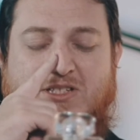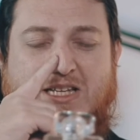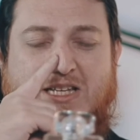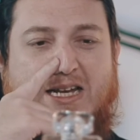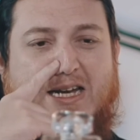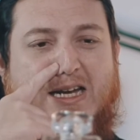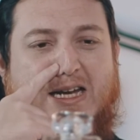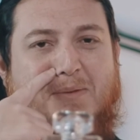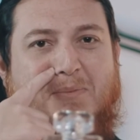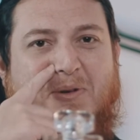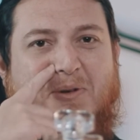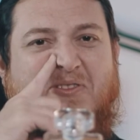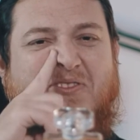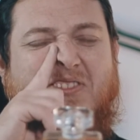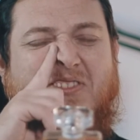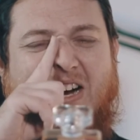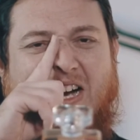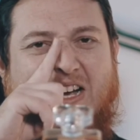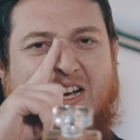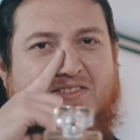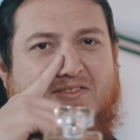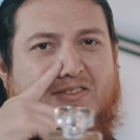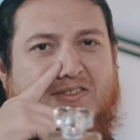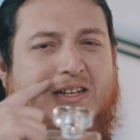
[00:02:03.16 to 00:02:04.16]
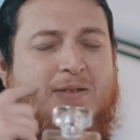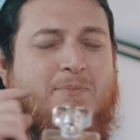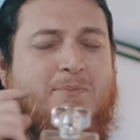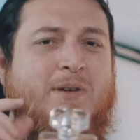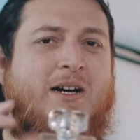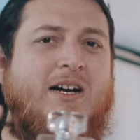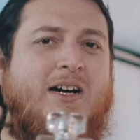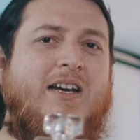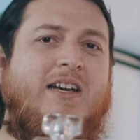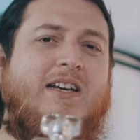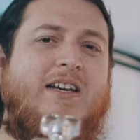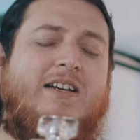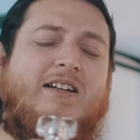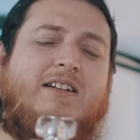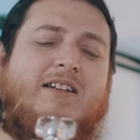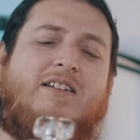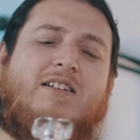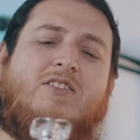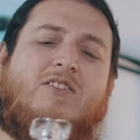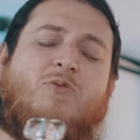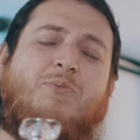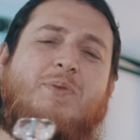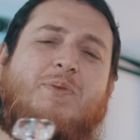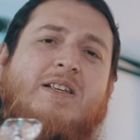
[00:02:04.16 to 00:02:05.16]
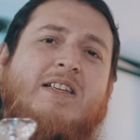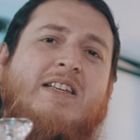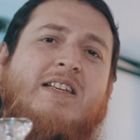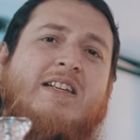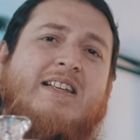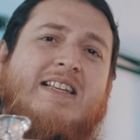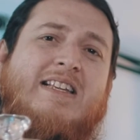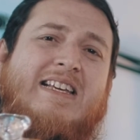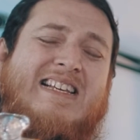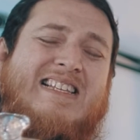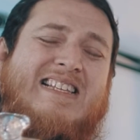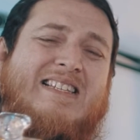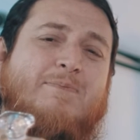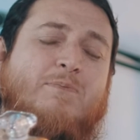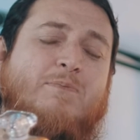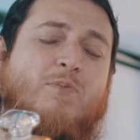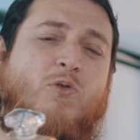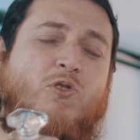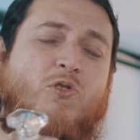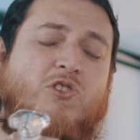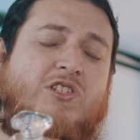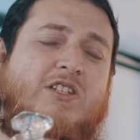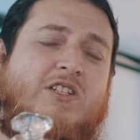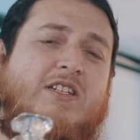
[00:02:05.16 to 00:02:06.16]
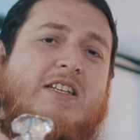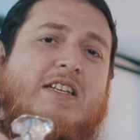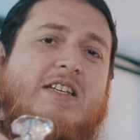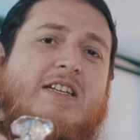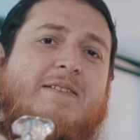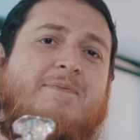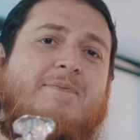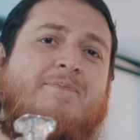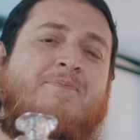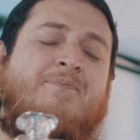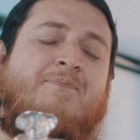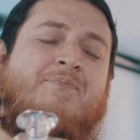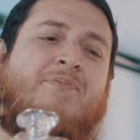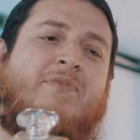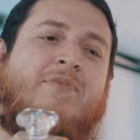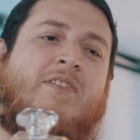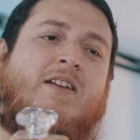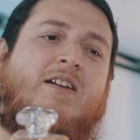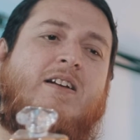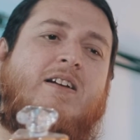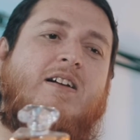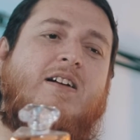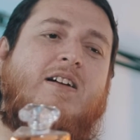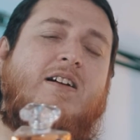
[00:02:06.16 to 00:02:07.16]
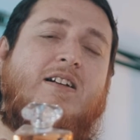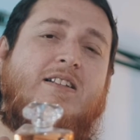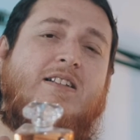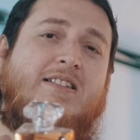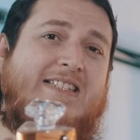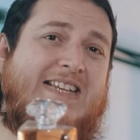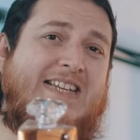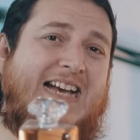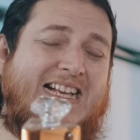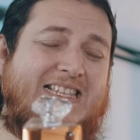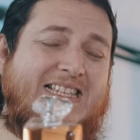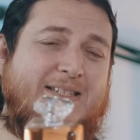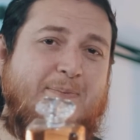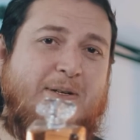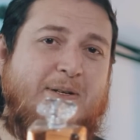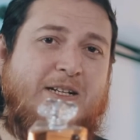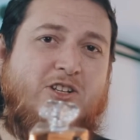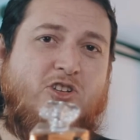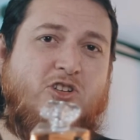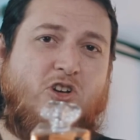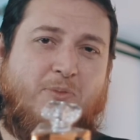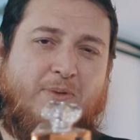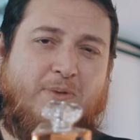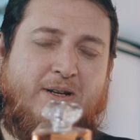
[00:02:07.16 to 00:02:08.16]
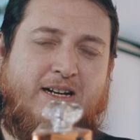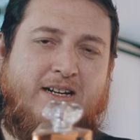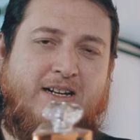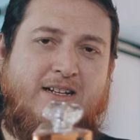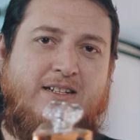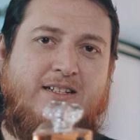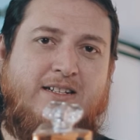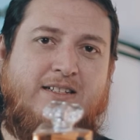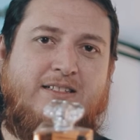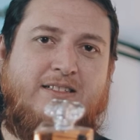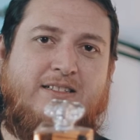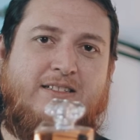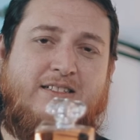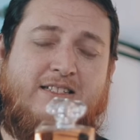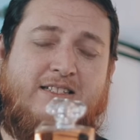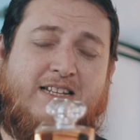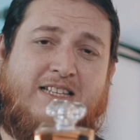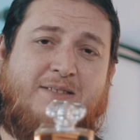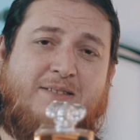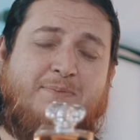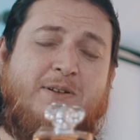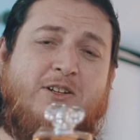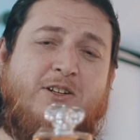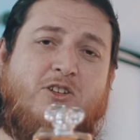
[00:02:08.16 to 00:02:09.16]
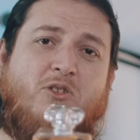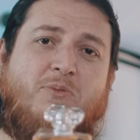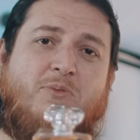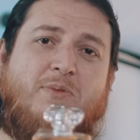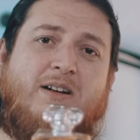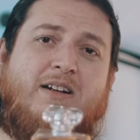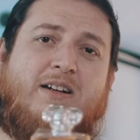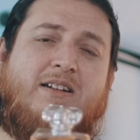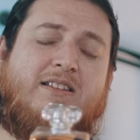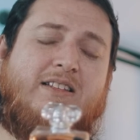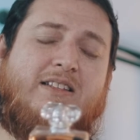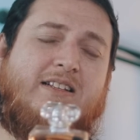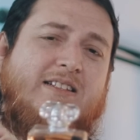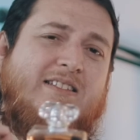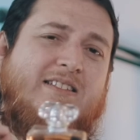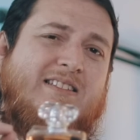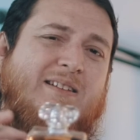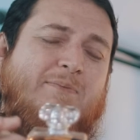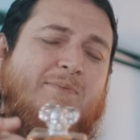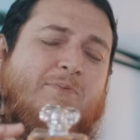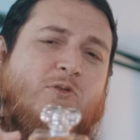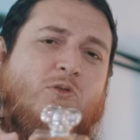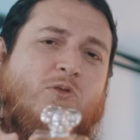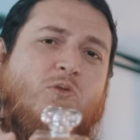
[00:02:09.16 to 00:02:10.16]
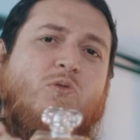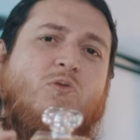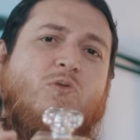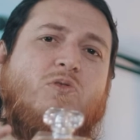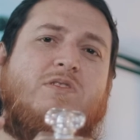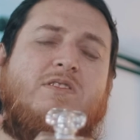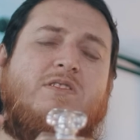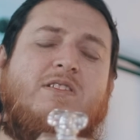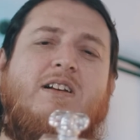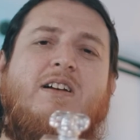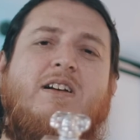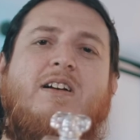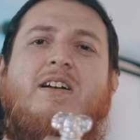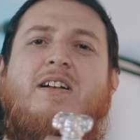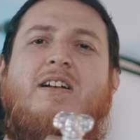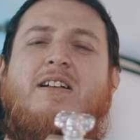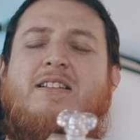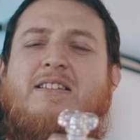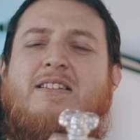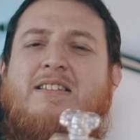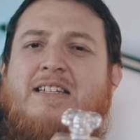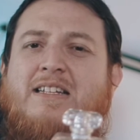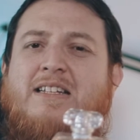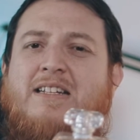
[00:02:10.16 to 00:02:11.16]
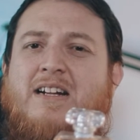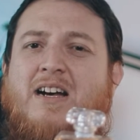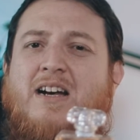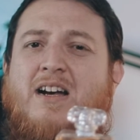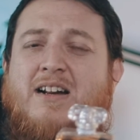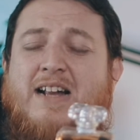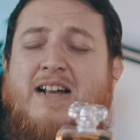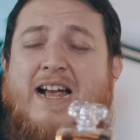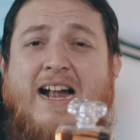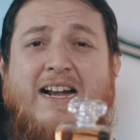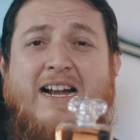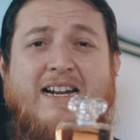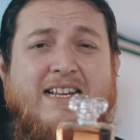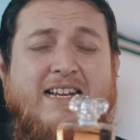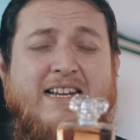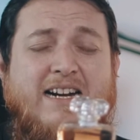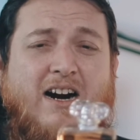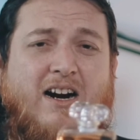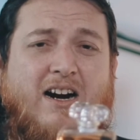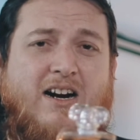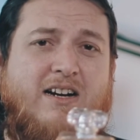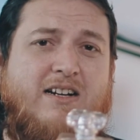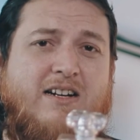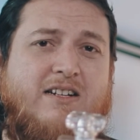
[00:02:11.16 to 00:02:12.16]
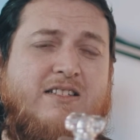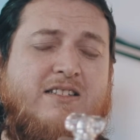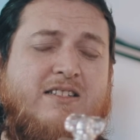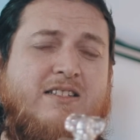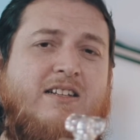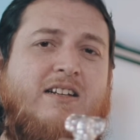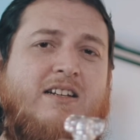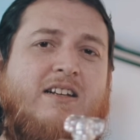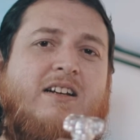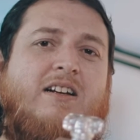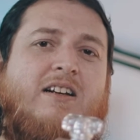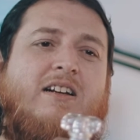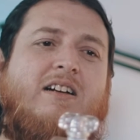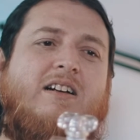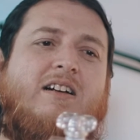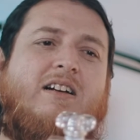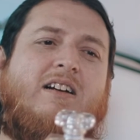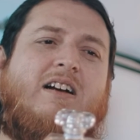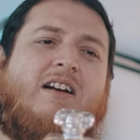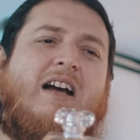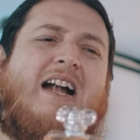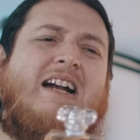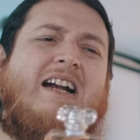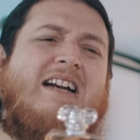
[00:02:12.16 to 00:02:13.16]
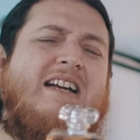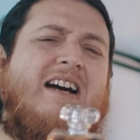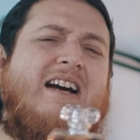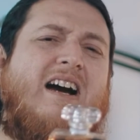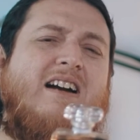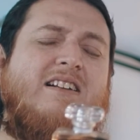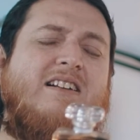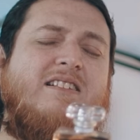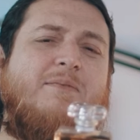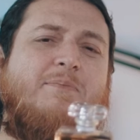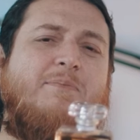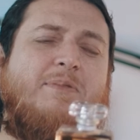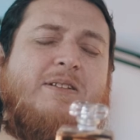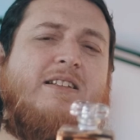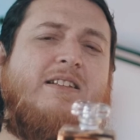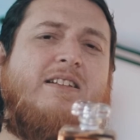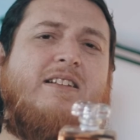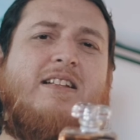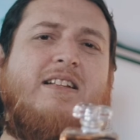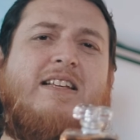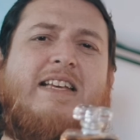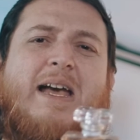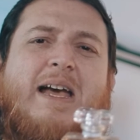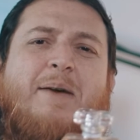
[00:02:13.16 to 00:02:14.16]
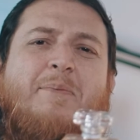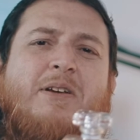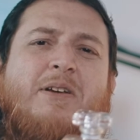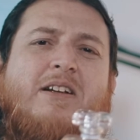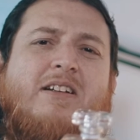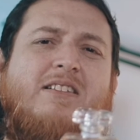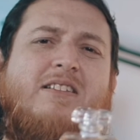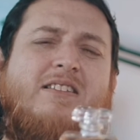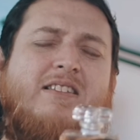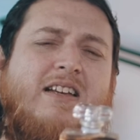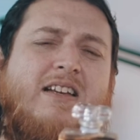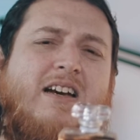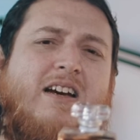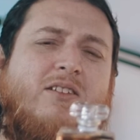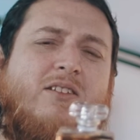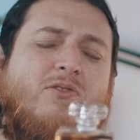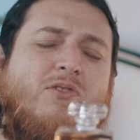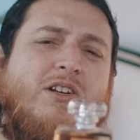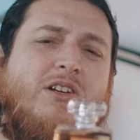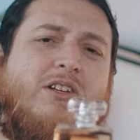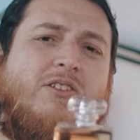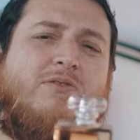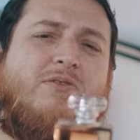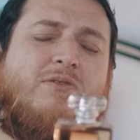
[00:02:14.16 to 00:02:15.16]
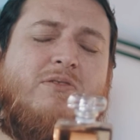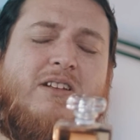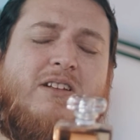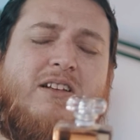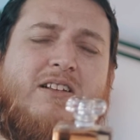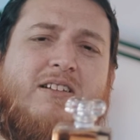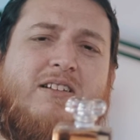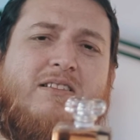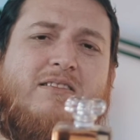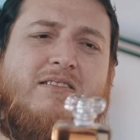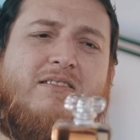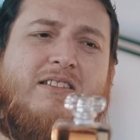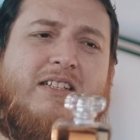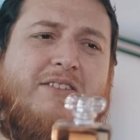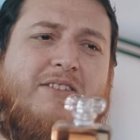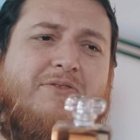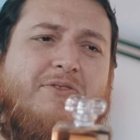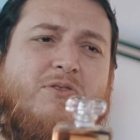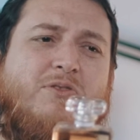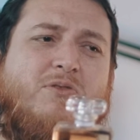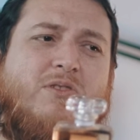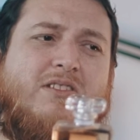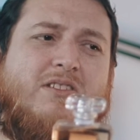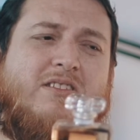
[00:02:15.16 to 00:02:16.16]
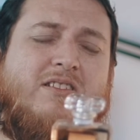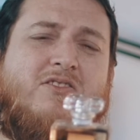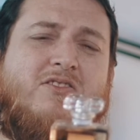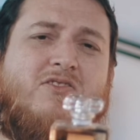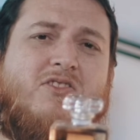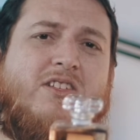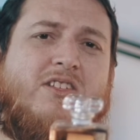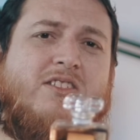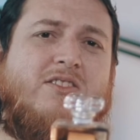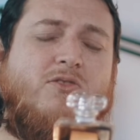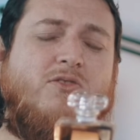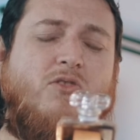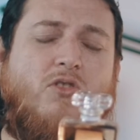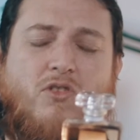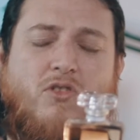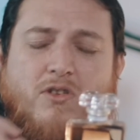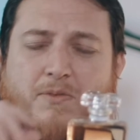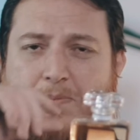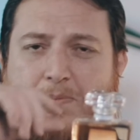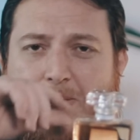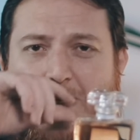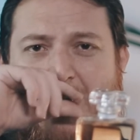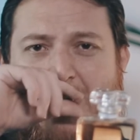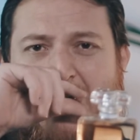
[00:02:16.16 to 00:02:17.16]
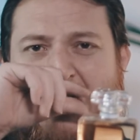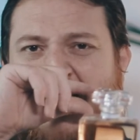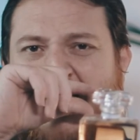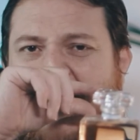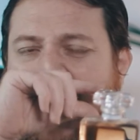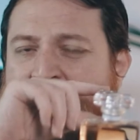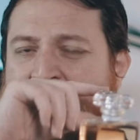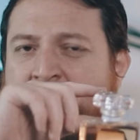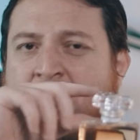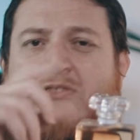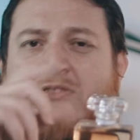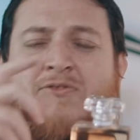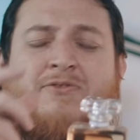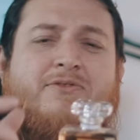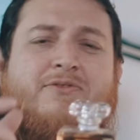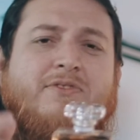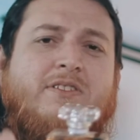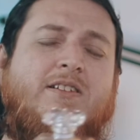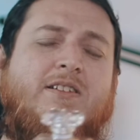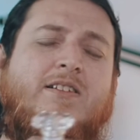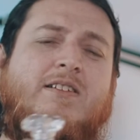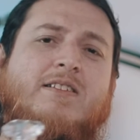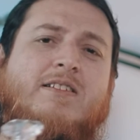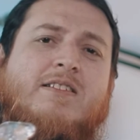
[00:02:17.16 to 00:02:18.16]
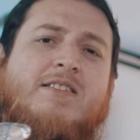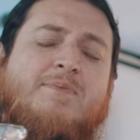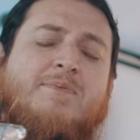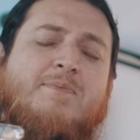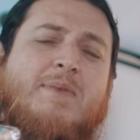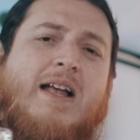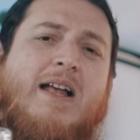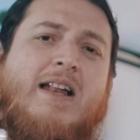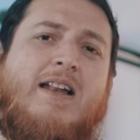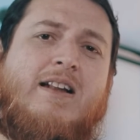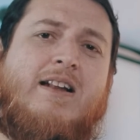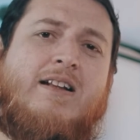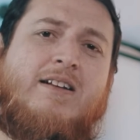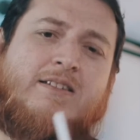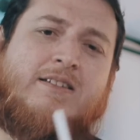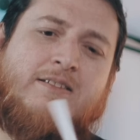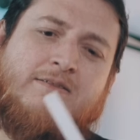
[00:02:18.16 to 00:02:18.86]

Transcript: channel number 5, in my opinion, is mostly jasmine dominant. There is some rose, there are aldehydes. Aldehydes are basically chemicals. They are going to give you a citrus or bitter kind of smell.